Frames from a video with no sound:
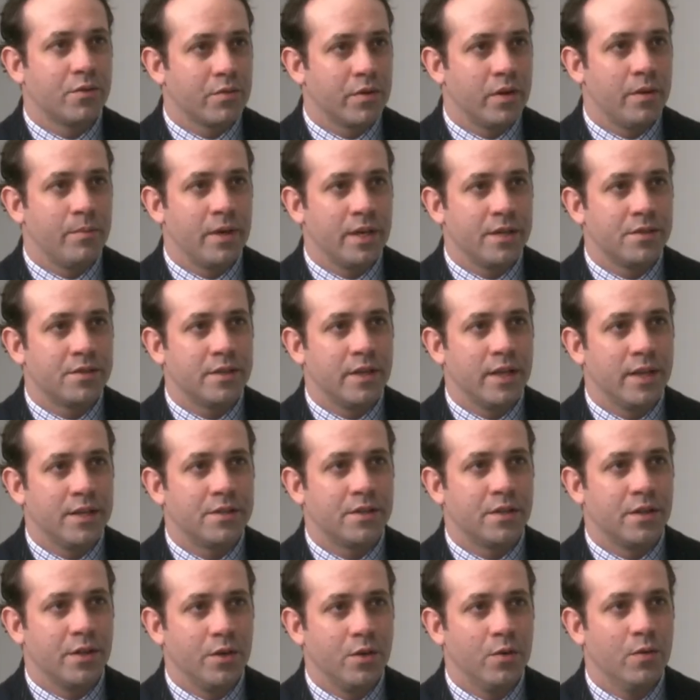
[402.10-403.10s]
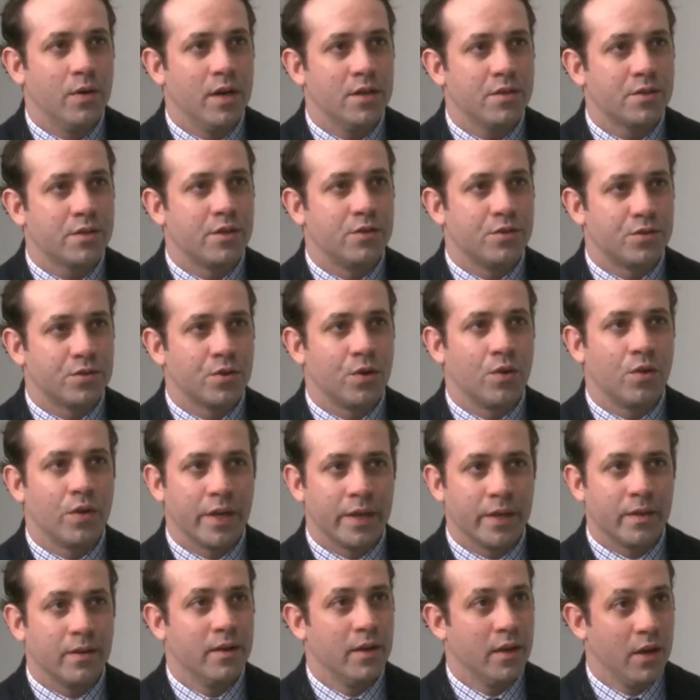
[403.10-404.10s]
3 big states in the U.S.
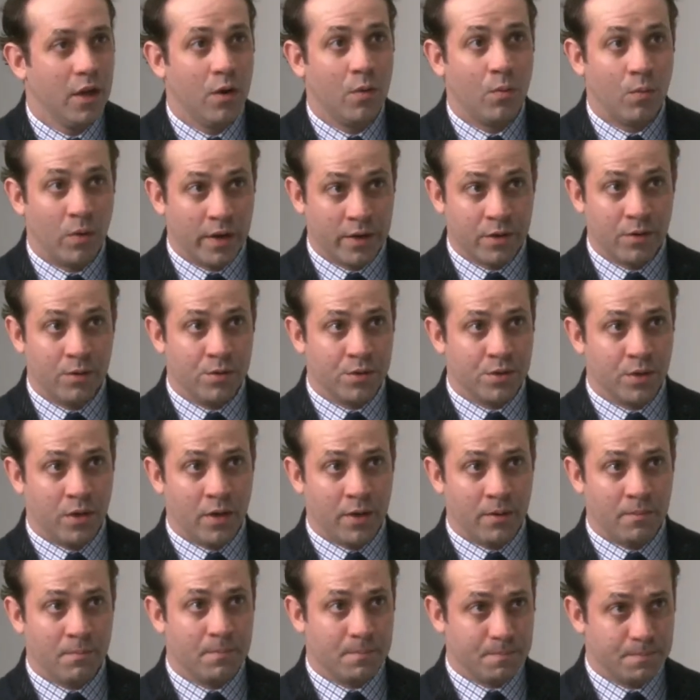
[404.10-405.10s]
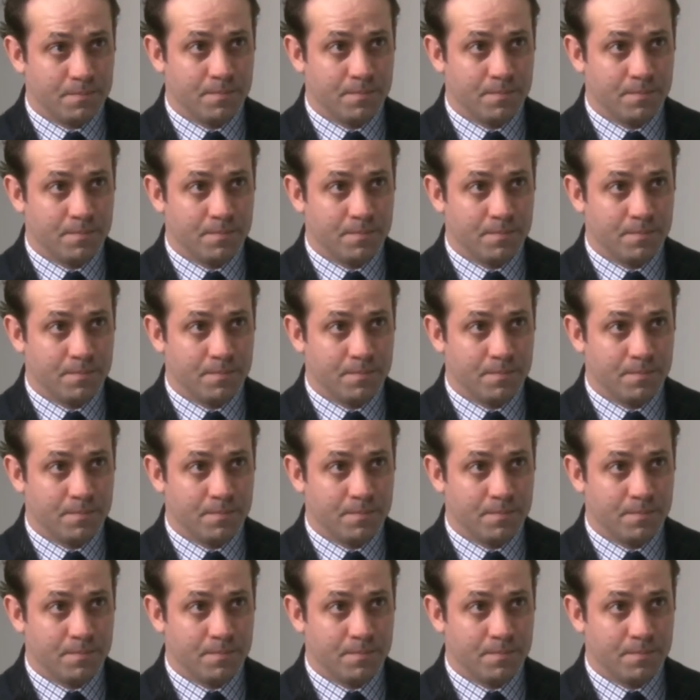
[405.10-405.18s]
controlling what goes on.